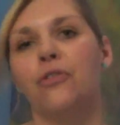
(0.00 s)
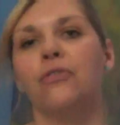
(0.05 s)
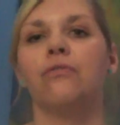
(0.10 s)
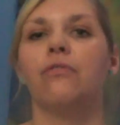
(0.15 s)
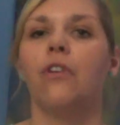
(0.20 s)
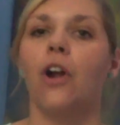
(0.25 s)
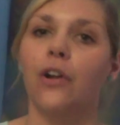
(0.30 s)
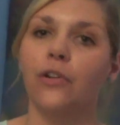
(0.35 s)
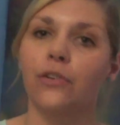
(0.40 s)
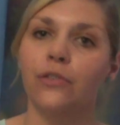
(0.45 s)

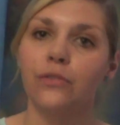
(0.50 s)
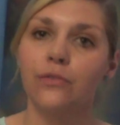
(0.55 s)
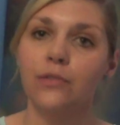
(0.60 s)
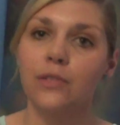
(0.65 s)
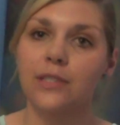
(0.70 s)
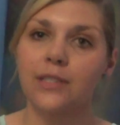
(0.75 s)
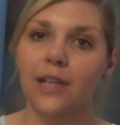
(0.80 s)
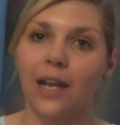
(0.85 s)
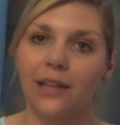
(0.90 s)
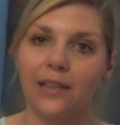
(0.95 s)

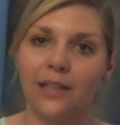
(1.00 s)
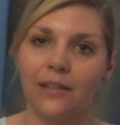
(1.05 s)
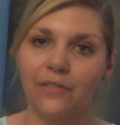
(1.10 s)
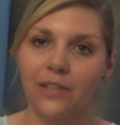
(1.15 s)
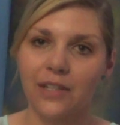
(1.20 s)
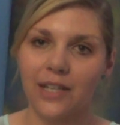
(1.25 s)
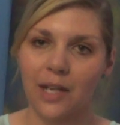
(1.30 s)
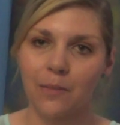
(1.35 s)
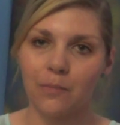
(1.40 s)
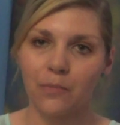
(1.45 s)
Rose. I love
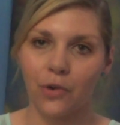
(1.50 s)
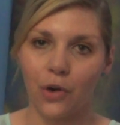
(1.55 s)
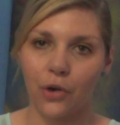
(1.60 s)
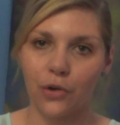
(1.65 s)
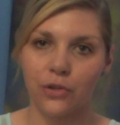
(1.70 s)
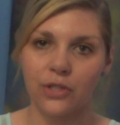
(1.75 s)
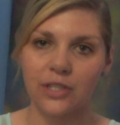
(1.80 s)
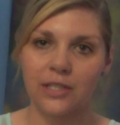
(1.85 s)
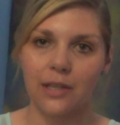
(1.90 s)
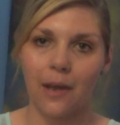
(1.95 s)
the name
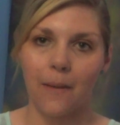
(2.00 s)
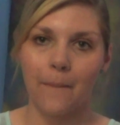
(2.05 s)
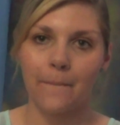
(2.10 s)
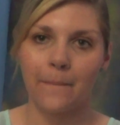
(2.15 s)
Rose.